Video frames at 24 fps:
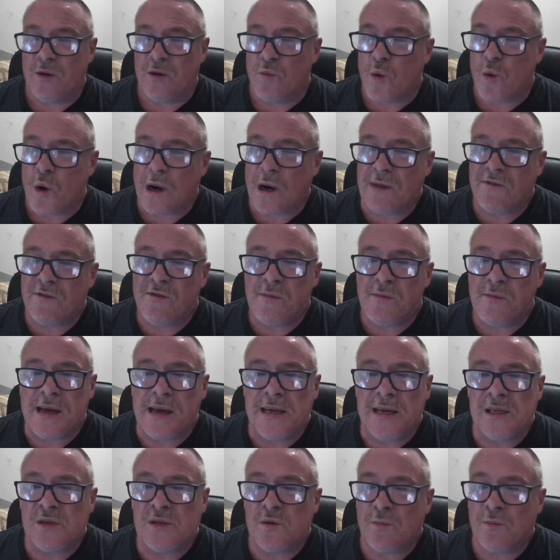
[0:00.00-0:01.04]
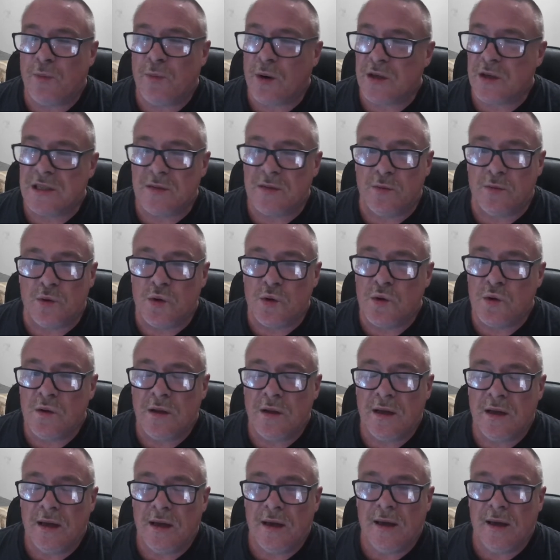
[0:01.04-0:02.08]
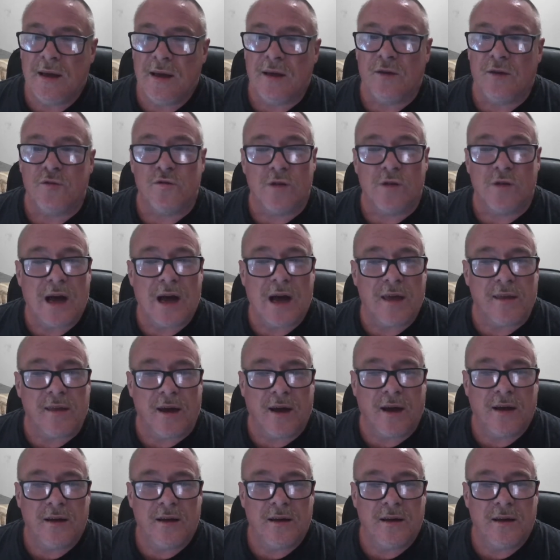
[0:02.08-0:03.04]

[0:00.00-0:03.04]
whatever means possible, rather